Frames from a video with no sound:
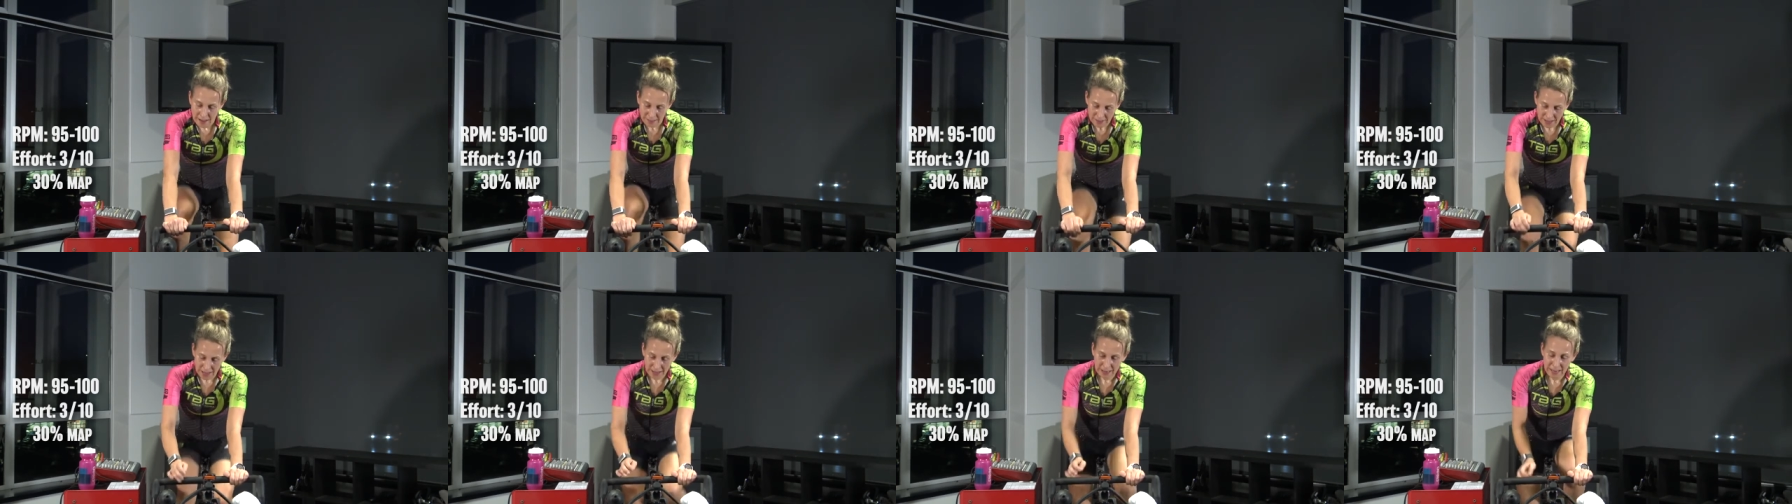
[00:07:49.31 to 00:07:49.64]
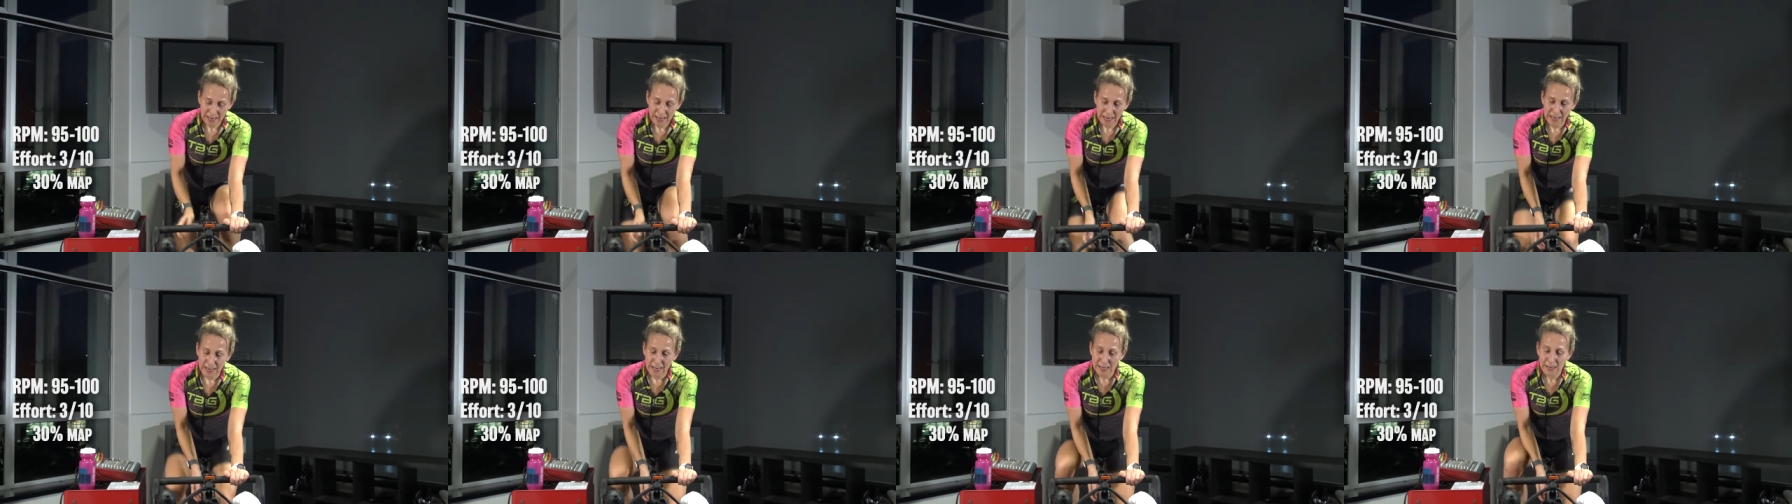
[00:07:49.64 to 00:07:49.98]
that
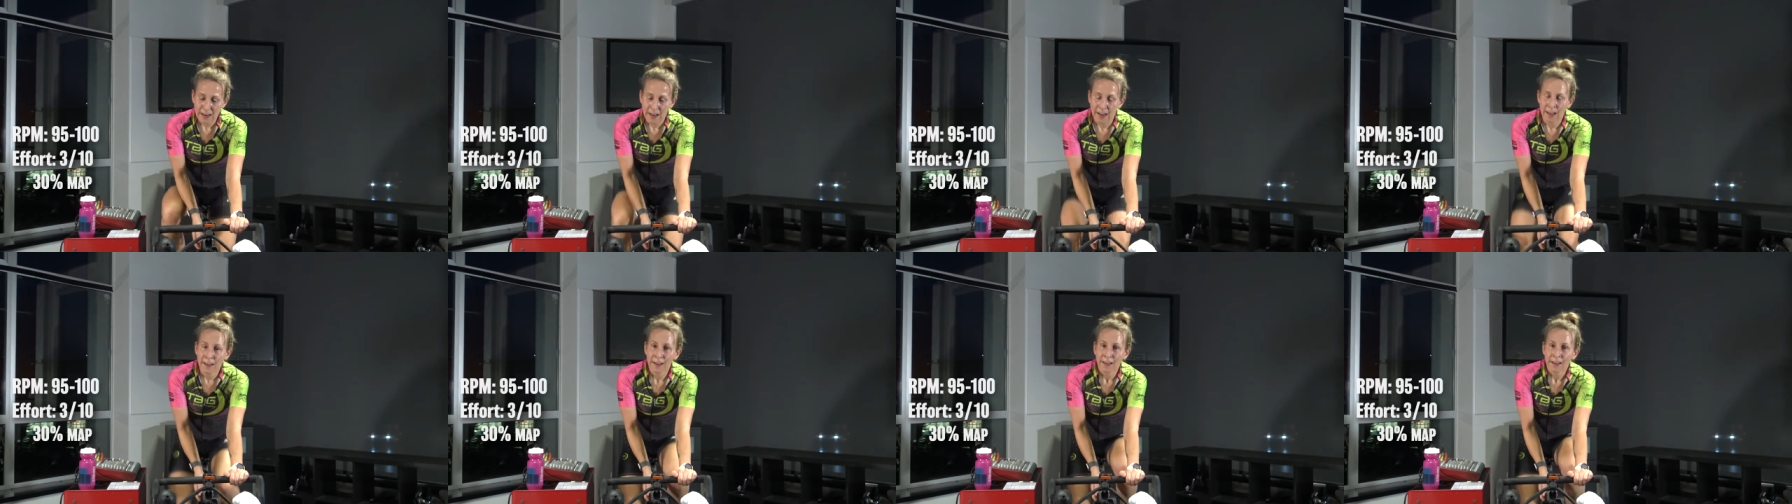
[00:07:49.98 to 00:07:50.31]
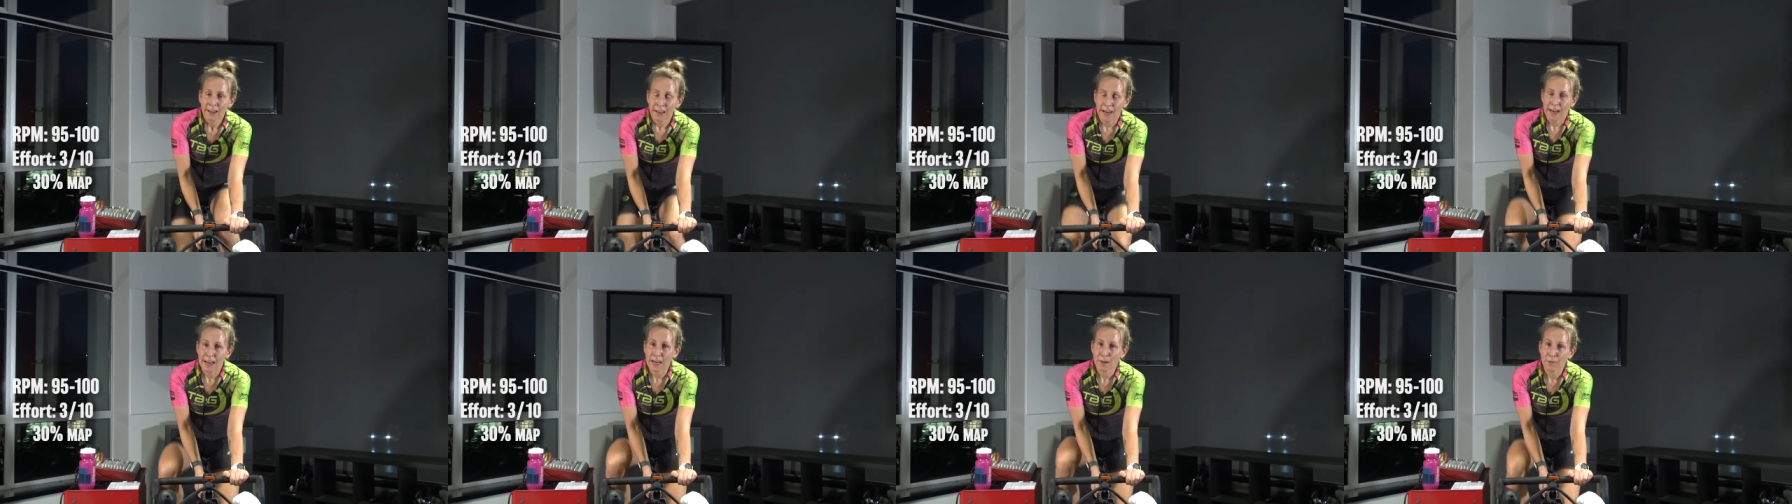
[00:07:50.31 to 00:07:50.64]
8,
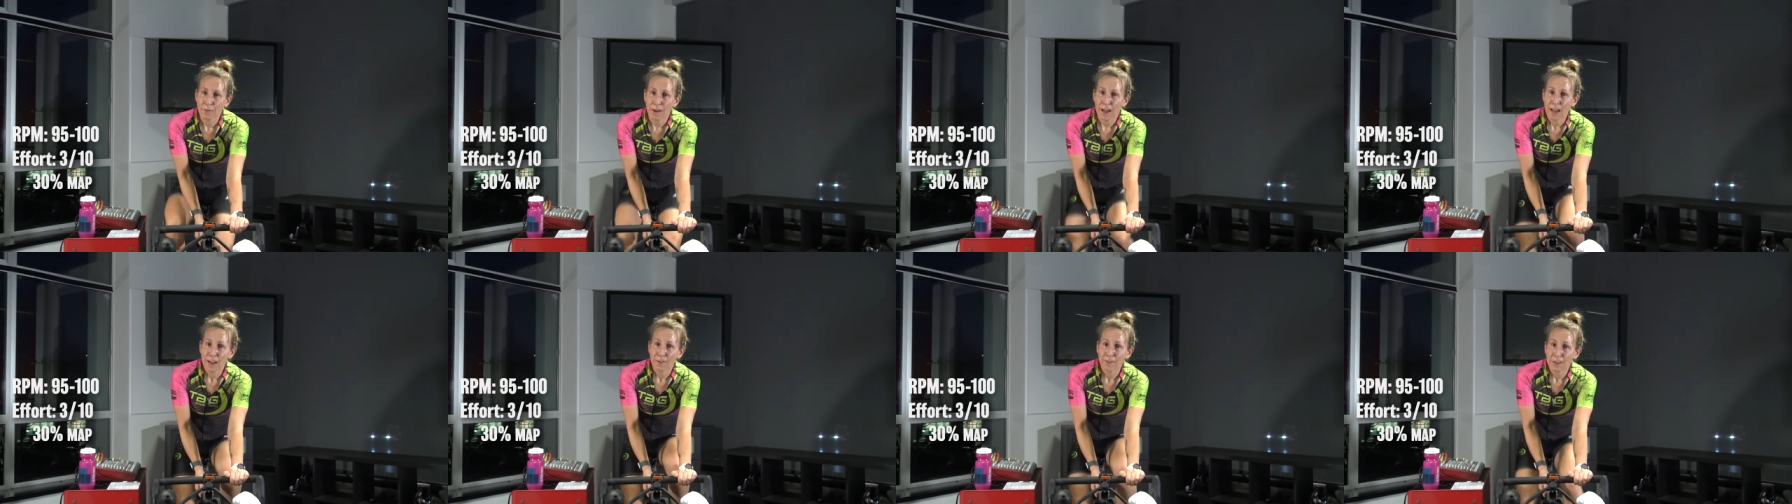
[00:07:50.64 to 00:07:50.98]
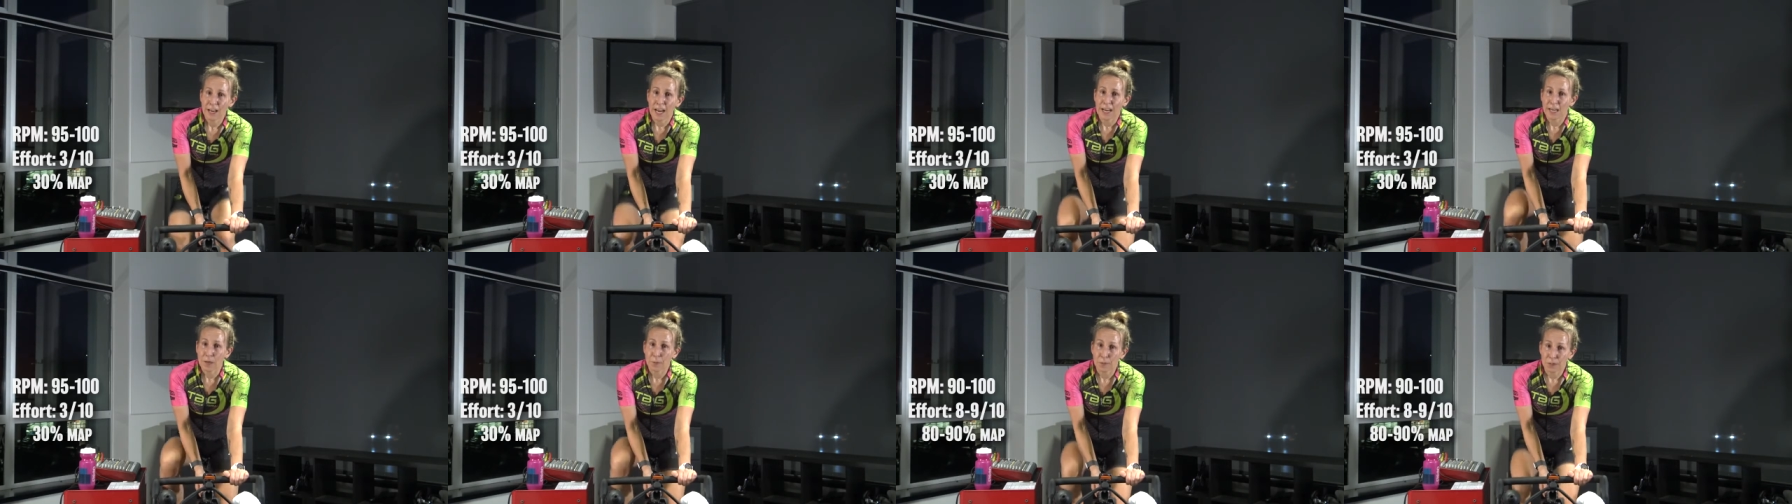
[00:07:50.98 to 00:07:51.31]
85,
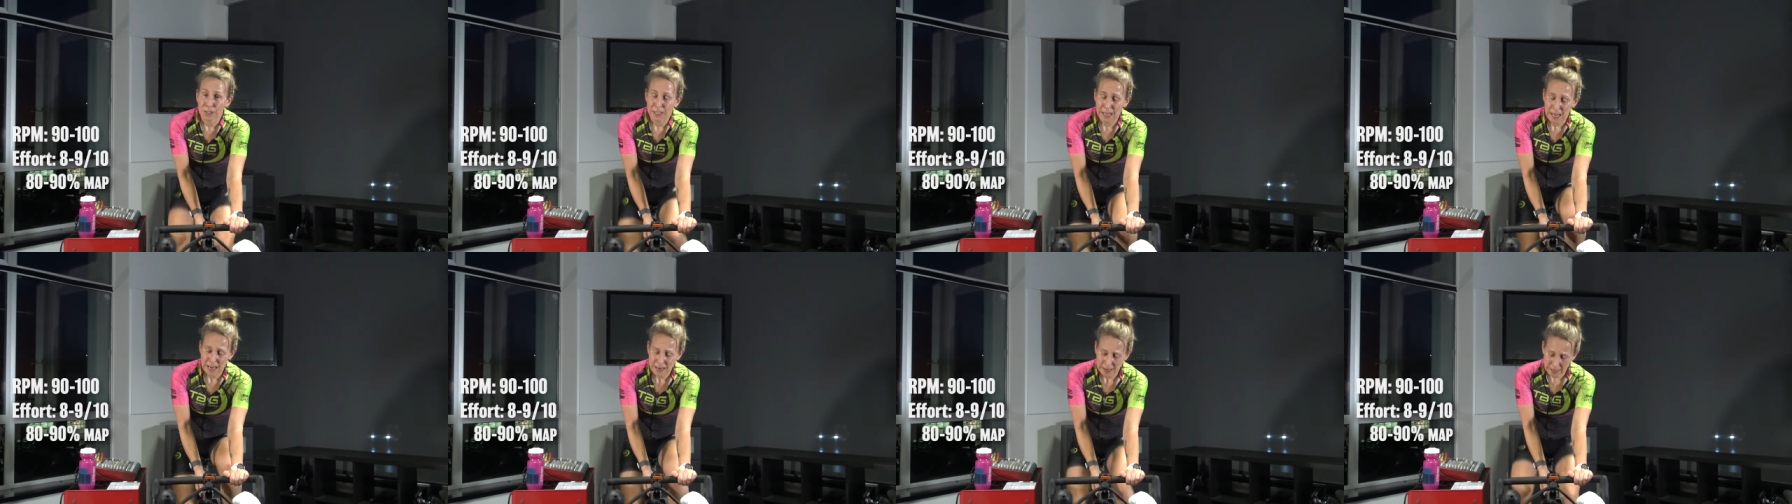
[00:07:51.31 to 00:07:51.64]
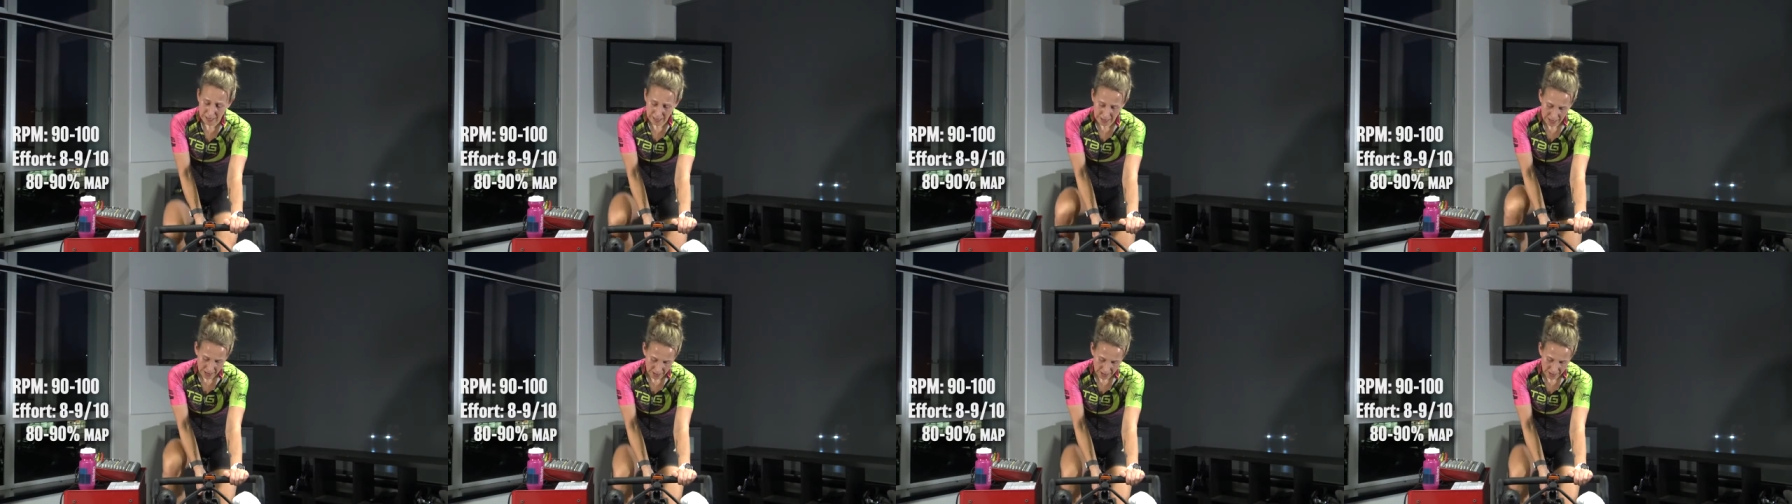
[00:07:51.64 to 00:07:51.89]
90%,